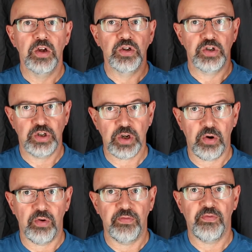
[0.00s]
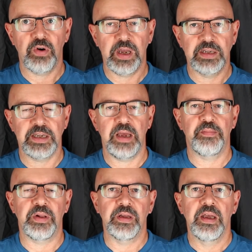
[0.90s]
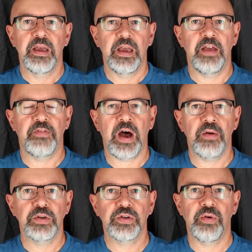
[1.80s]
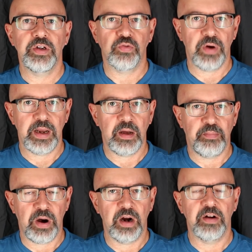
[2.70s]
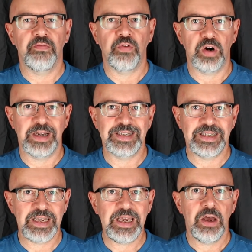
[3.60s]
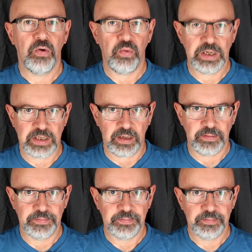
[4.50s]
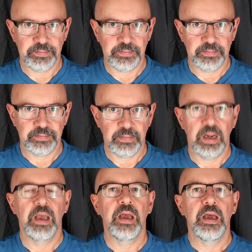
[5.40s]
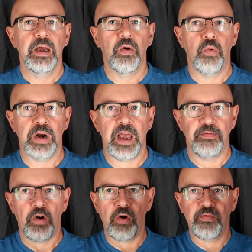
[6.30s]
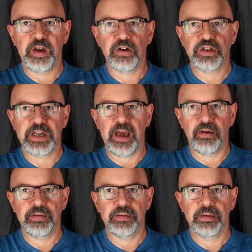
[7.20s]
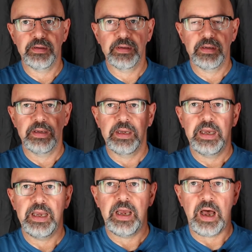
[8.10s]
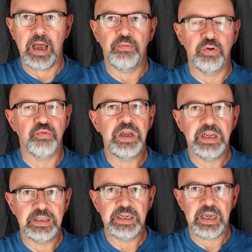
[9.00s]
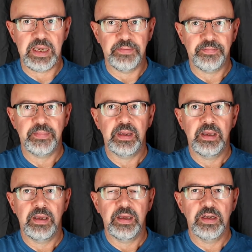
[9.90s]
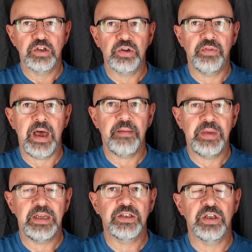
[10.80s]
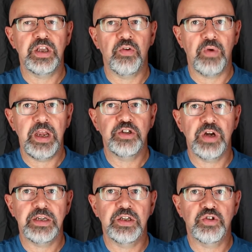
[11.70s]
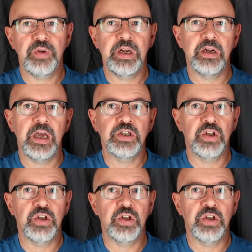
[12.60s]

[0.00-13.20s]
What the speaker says: So, for example, if I was going to write a part for a C whistle, when I have all fingers down, I would read a D. So that means that the arranger has to treat it as